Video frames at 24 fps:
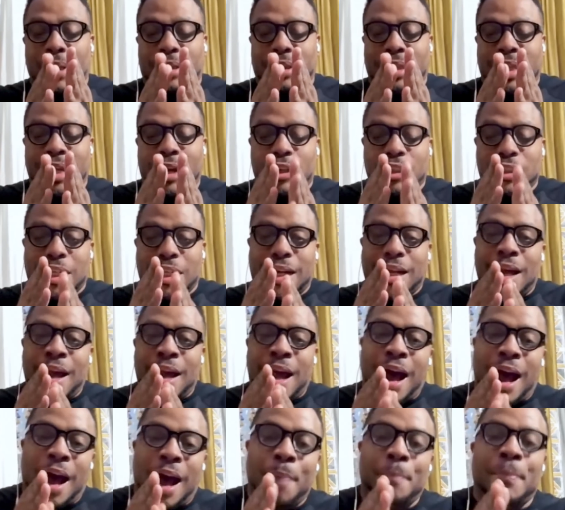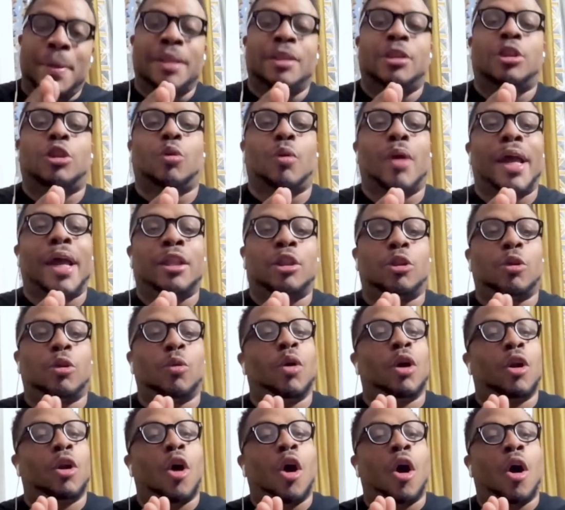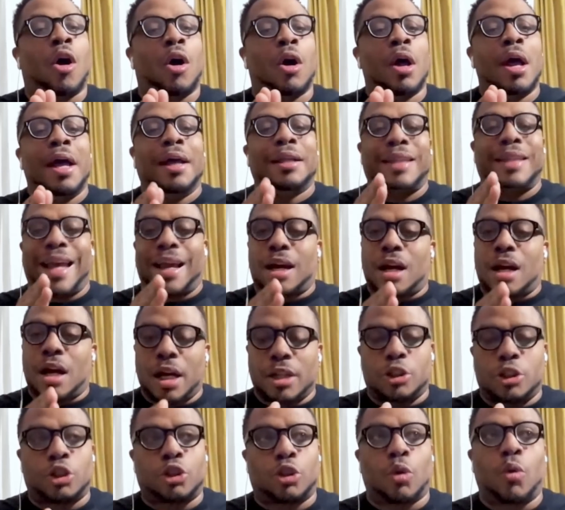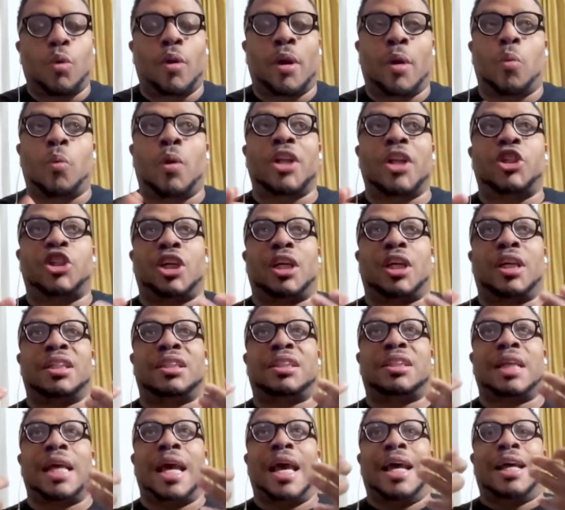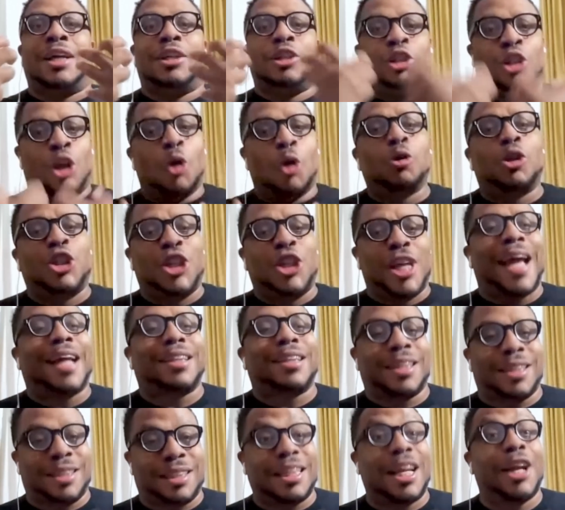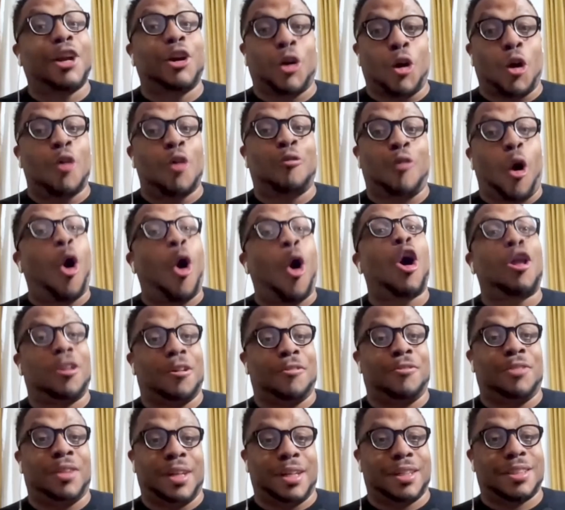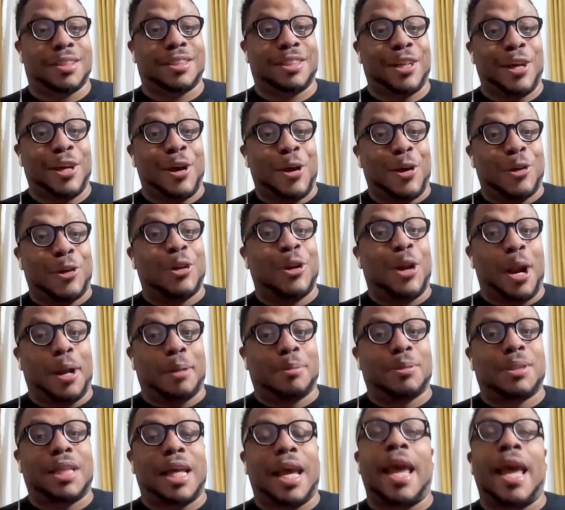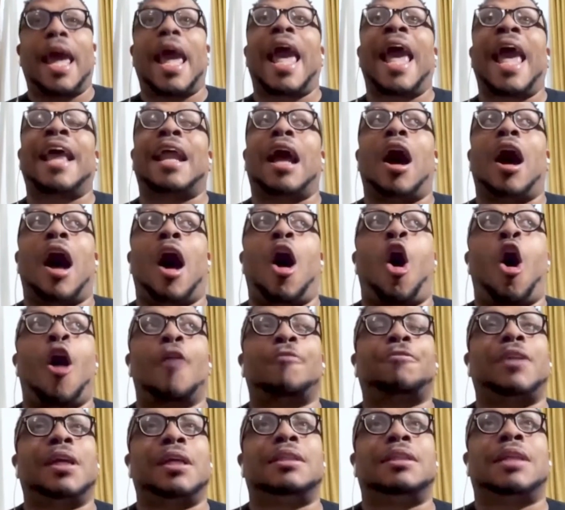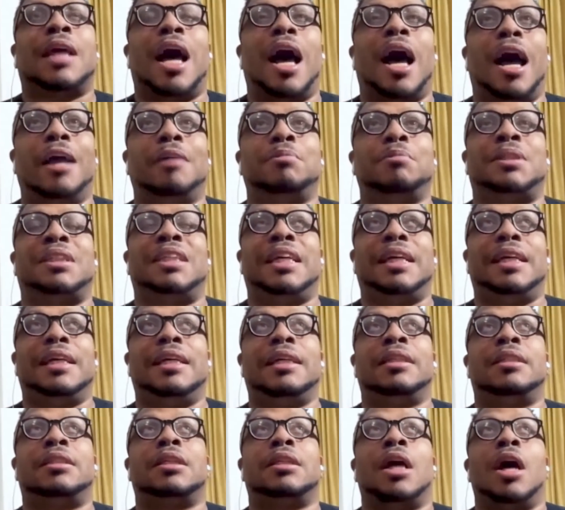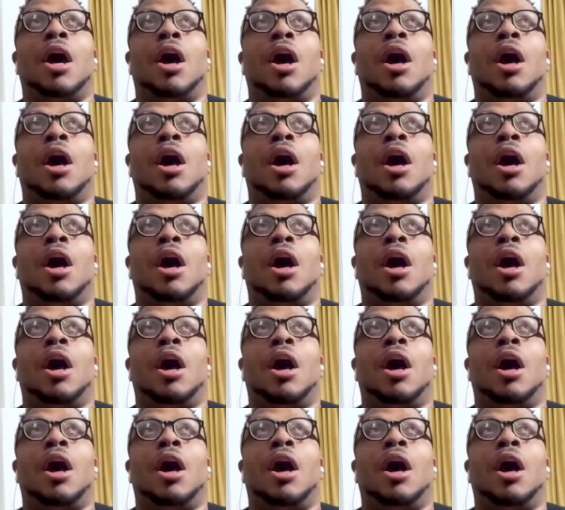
there's a common thread through it all that cuts through it, which is Doechii at the center of all of this. You know what I'm saying? And oftentimes these